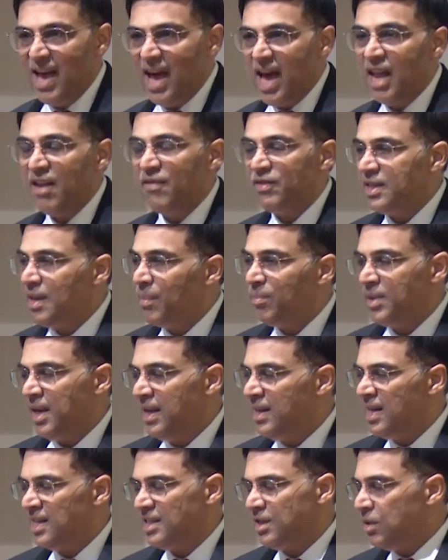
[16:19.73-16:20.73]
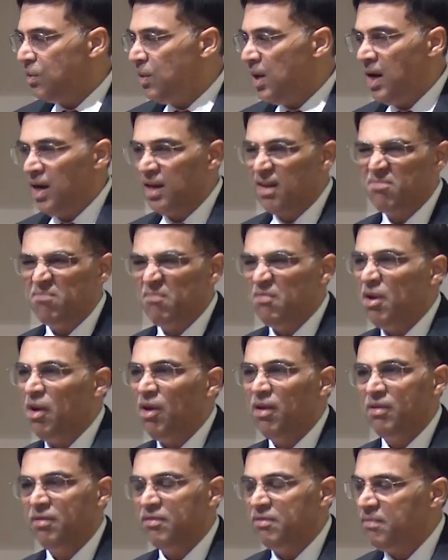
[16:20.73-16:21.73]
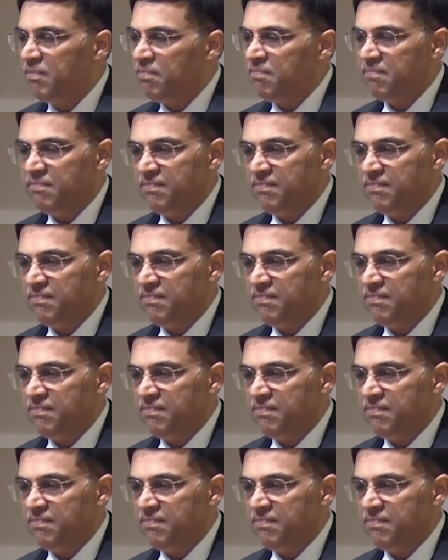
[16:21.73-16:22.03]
And if something doesn't work 50,